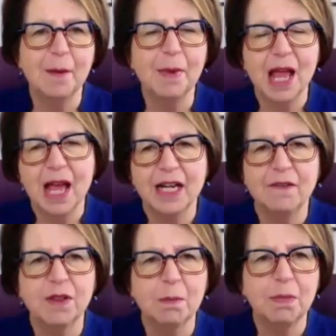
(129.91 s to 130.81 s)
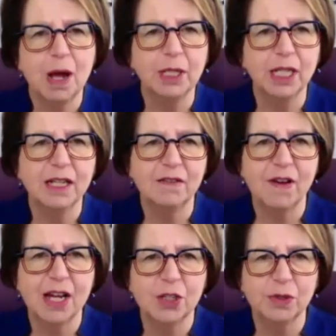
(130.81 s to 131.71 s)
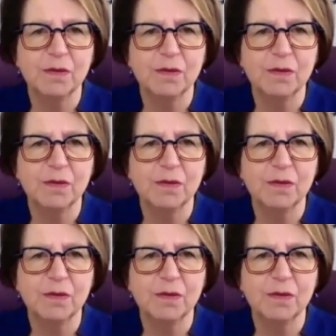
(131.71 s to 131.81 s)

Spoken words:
head of the Public Advisory